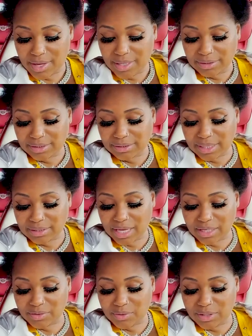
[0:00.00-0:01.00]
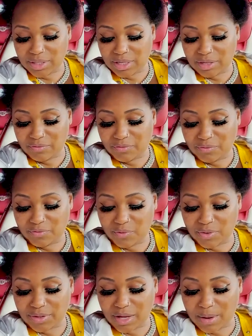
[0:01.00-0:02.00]
She said, thank you again
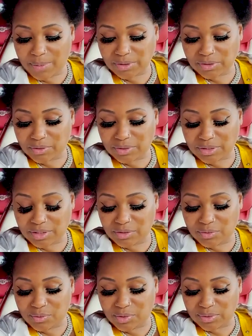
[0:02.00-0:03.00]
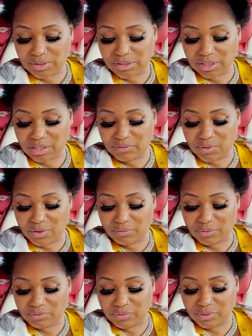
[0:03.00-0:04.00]
for the opportunity. You will receive your
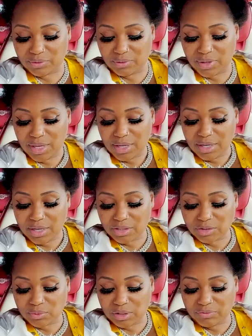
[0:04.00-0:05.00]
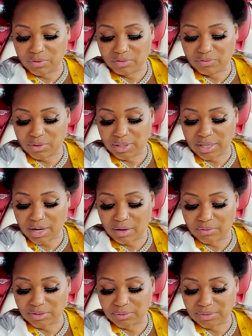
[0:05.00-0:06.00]
review in 24 to 48
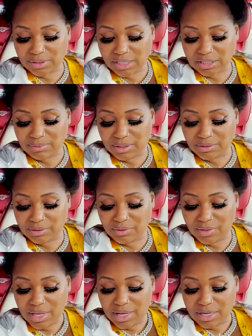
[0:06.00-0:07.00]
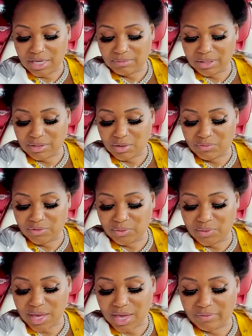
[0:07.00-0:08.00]
hours. It was nice meeting you. Let me know if
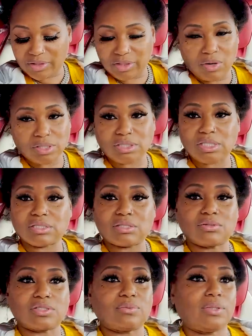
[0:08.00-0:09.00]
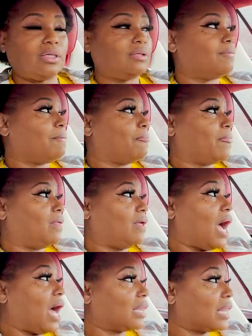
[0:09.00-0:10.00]
you have any questions. She is so sweet.
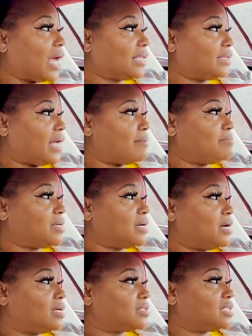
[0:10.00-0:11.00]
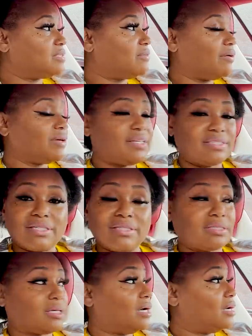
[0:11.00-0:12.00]
I like that because she's very attentive.